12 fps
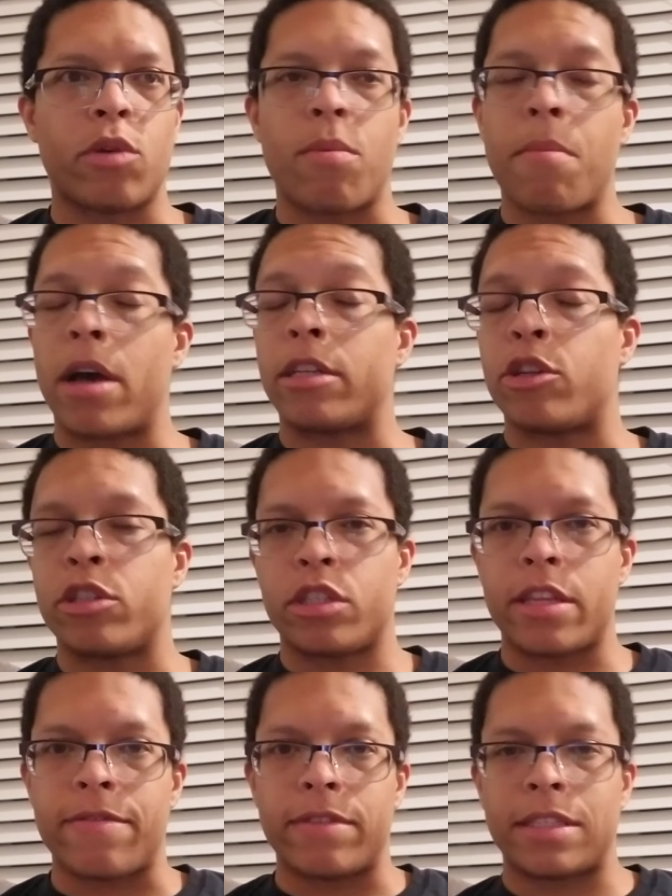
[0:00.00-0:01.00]
Ramondre
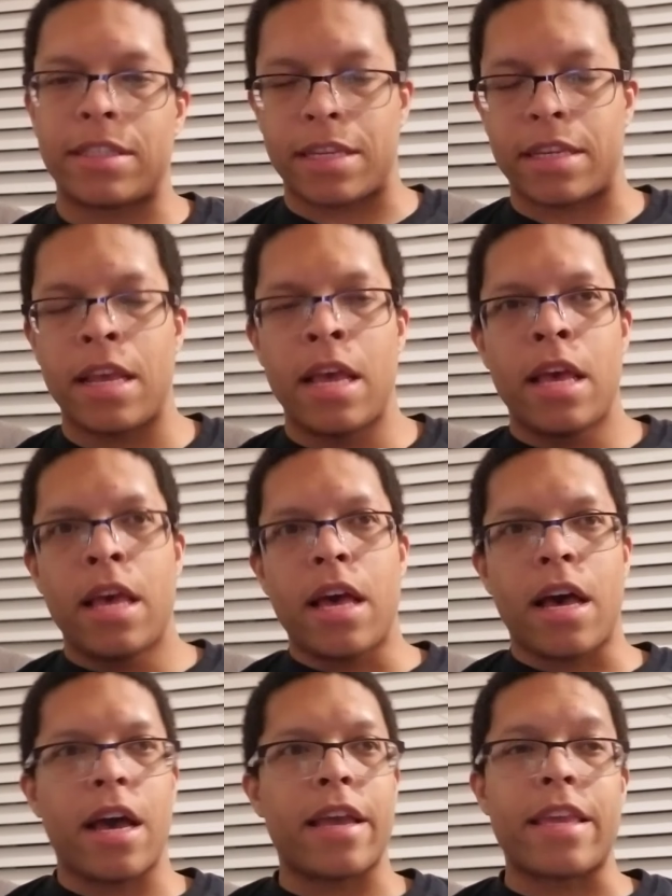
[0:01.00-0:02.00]
Stevenson
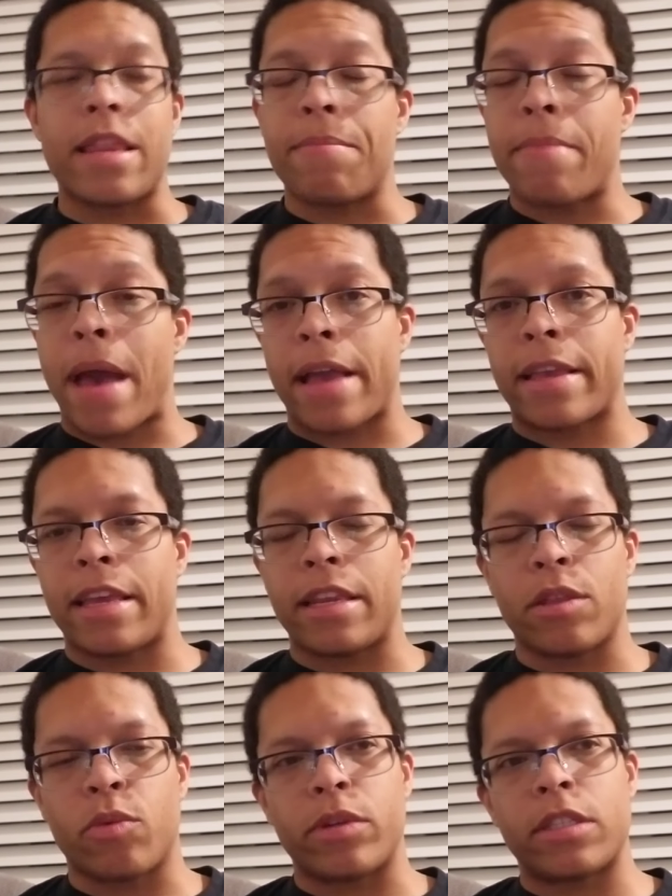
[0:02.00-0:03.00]
getting back
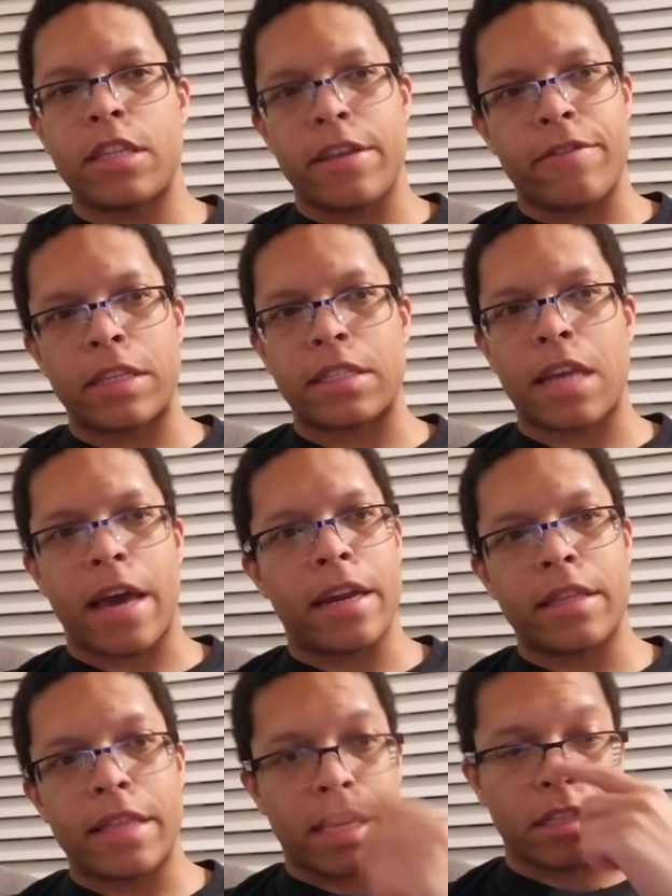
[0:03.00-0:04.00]
in the receiving side
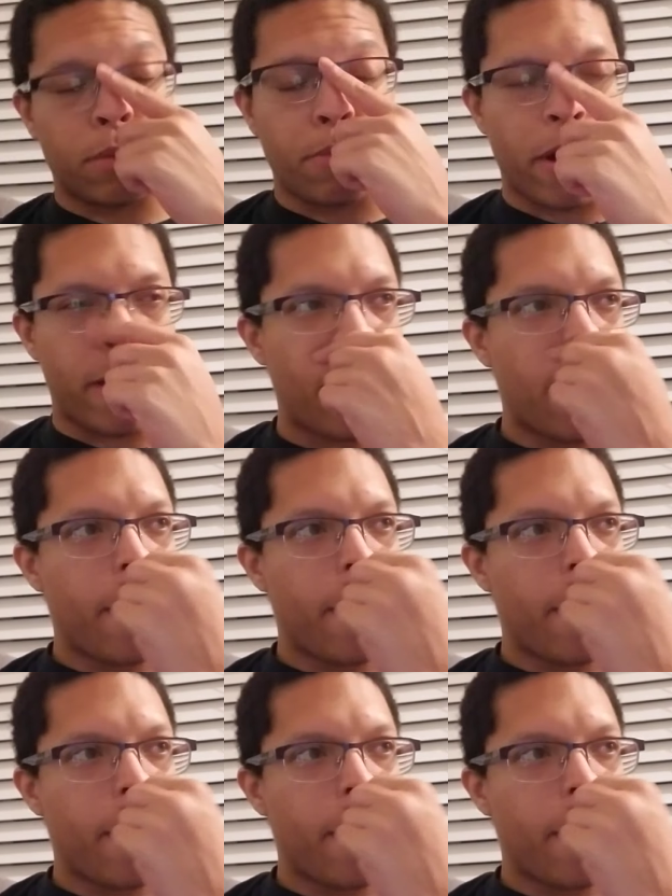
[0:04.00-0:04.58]
of things. But